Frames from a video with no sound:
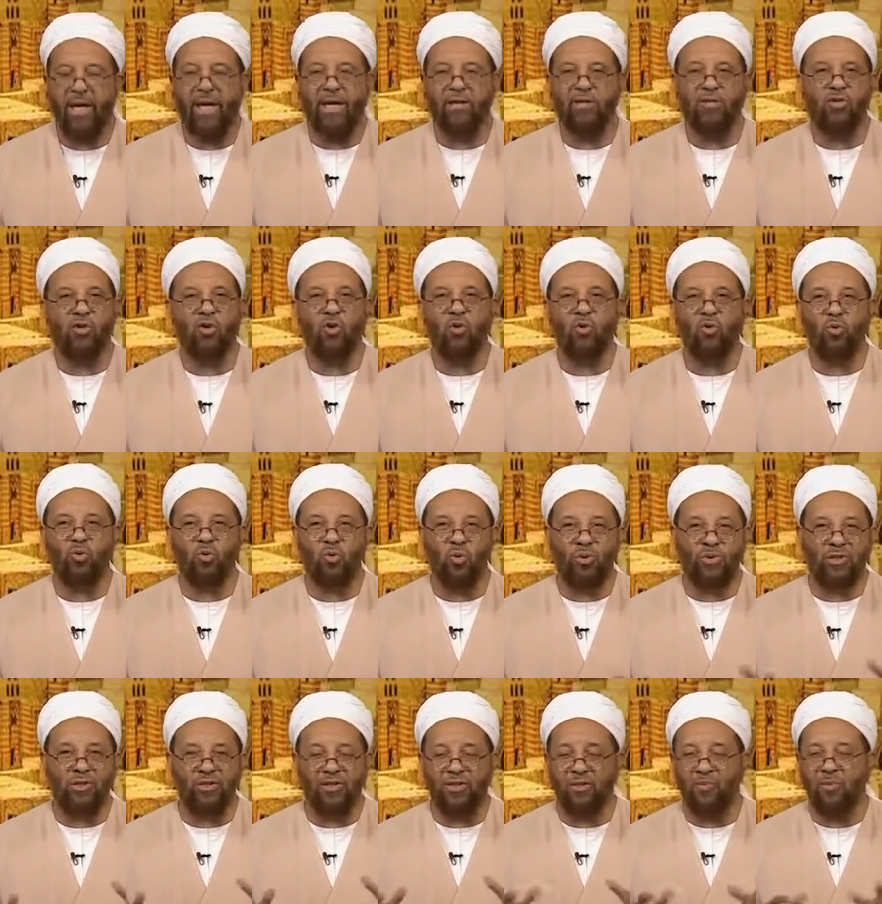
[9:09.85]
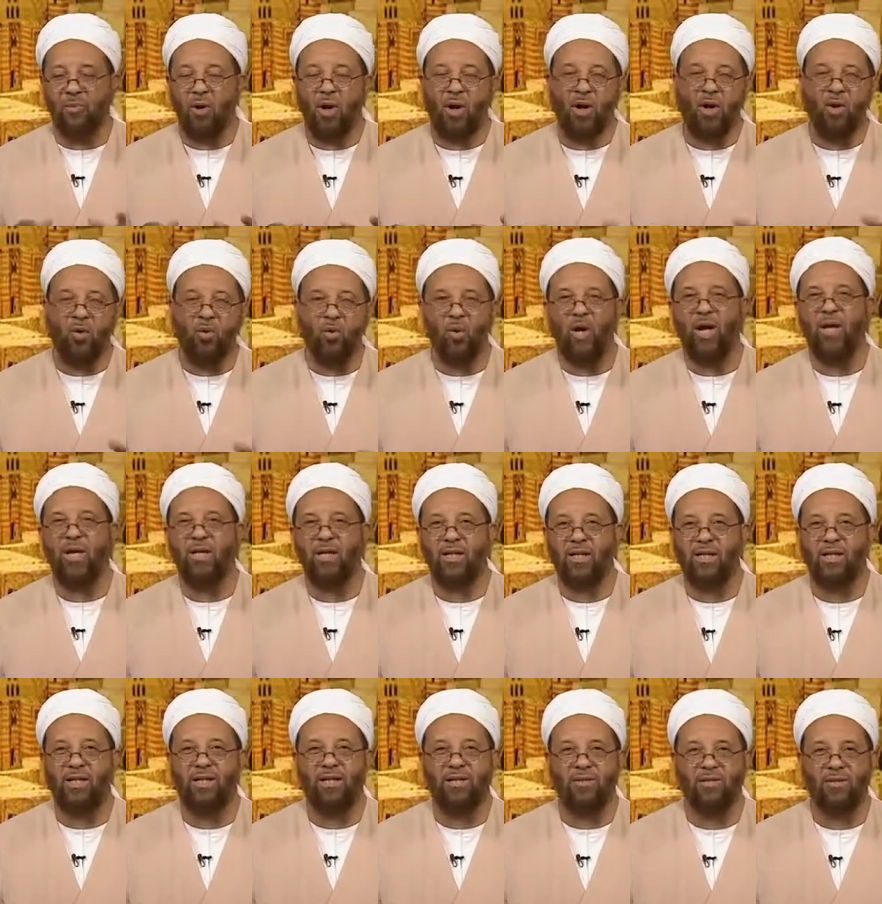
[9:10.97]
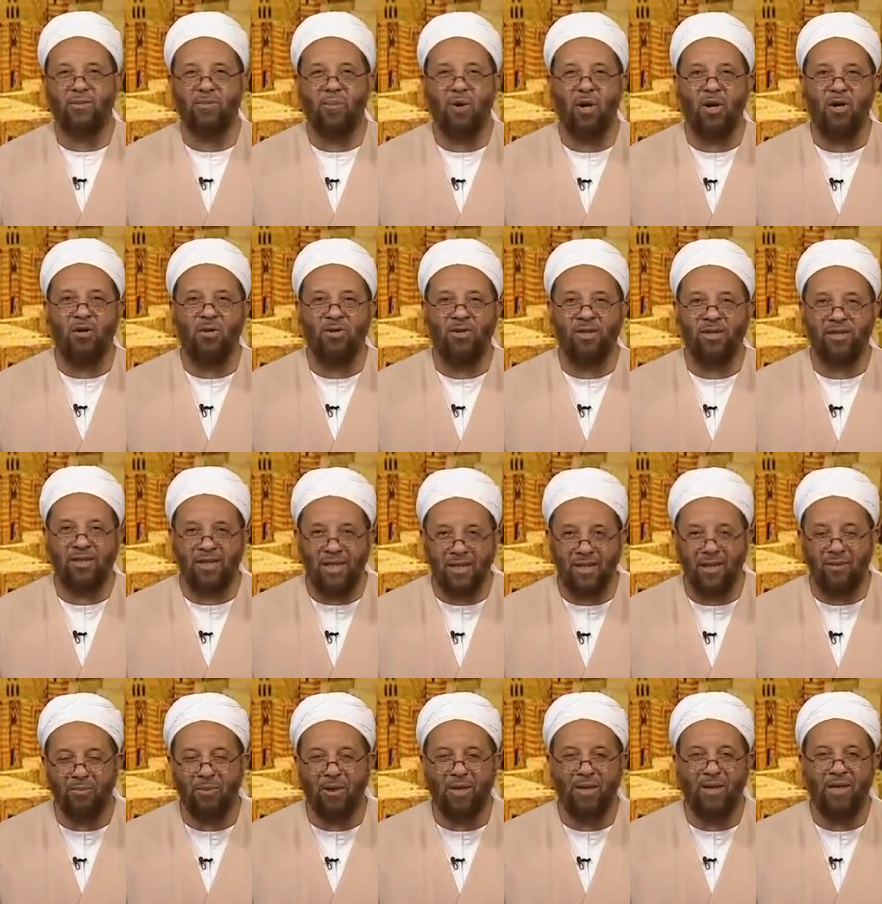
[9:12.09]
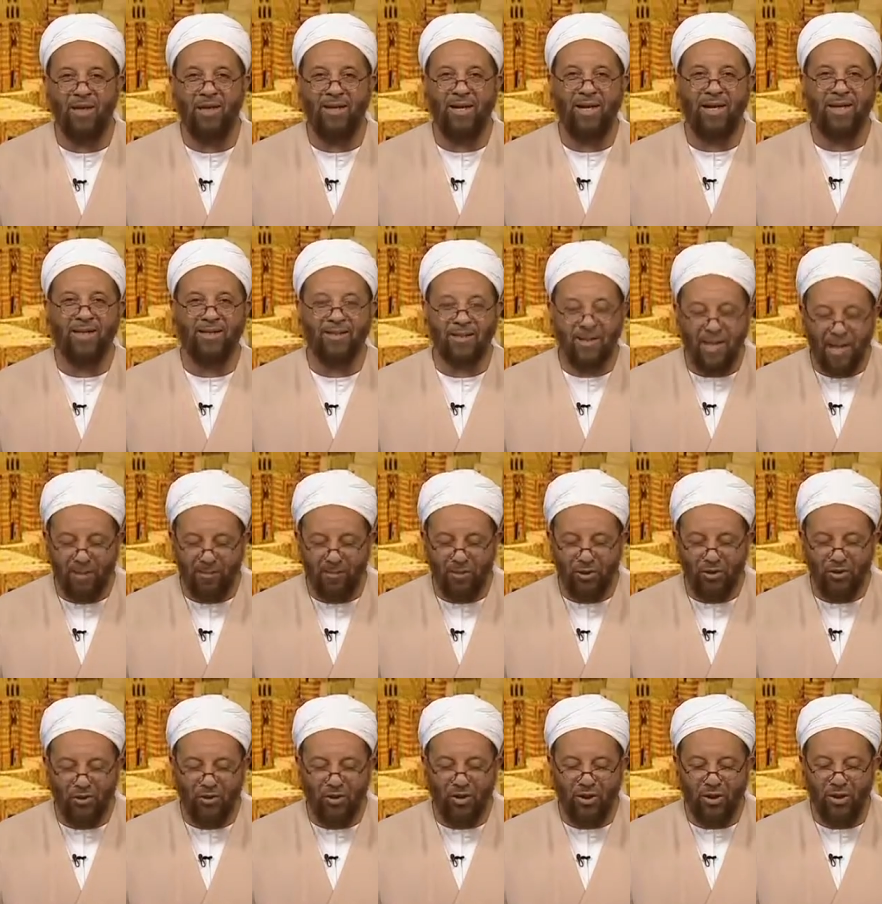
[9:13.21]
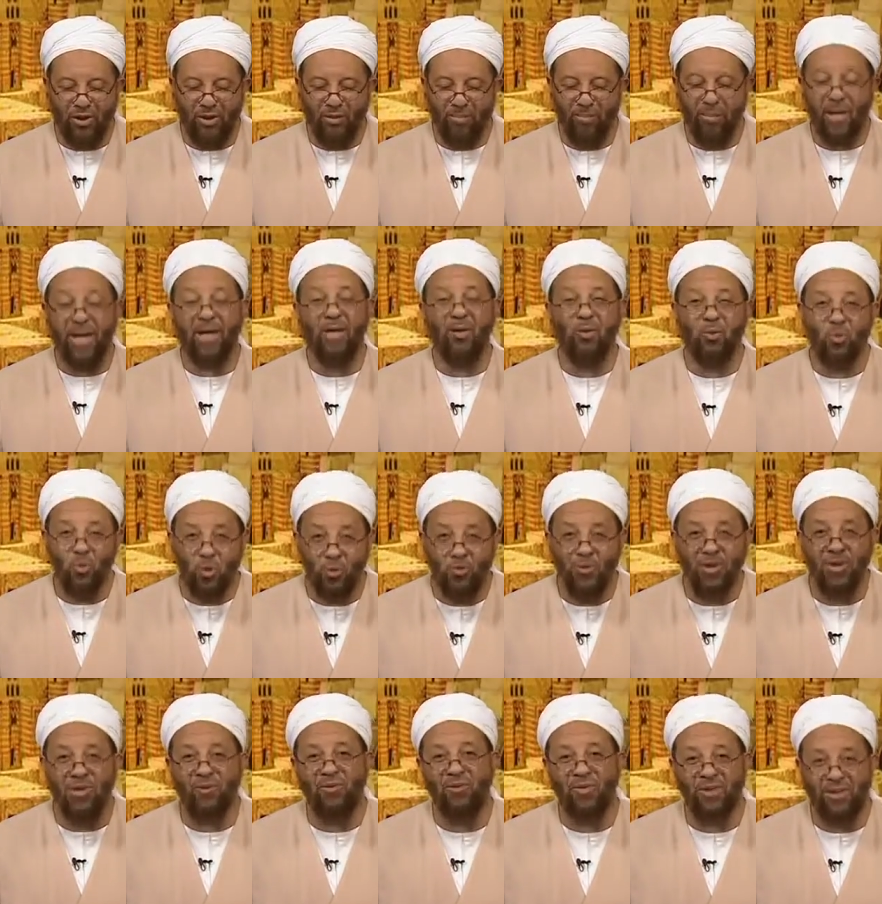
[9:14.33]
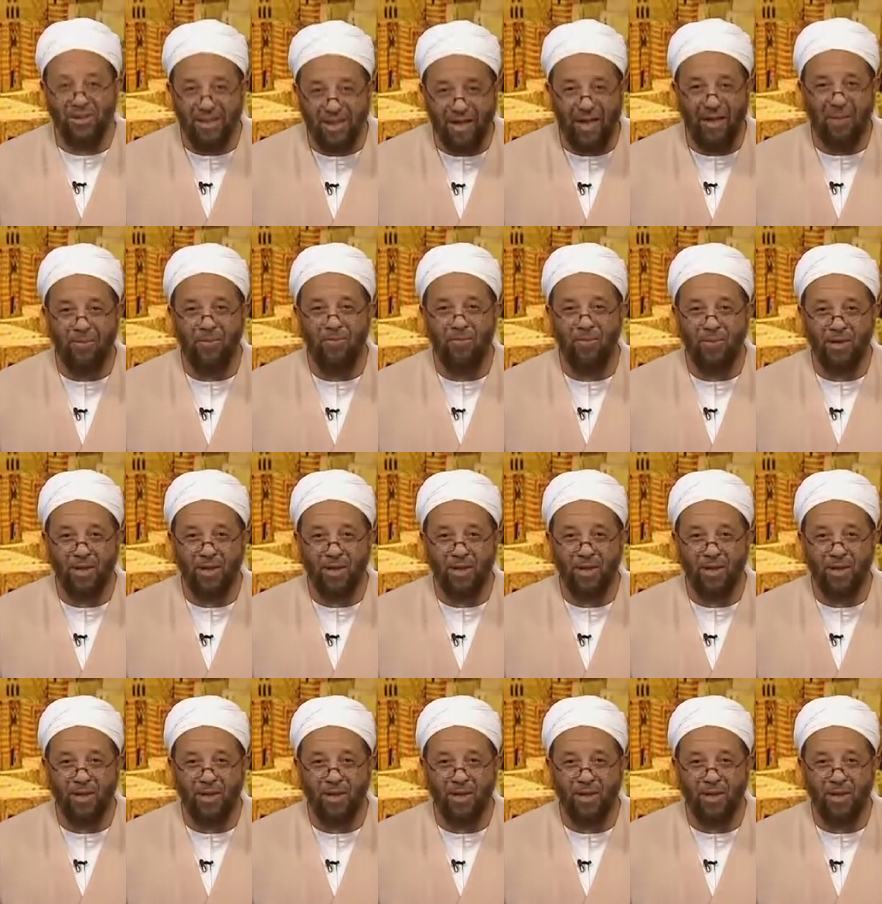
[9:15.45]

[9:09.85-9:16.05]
And so, with a small well and a small settlement established by a woman of Islam,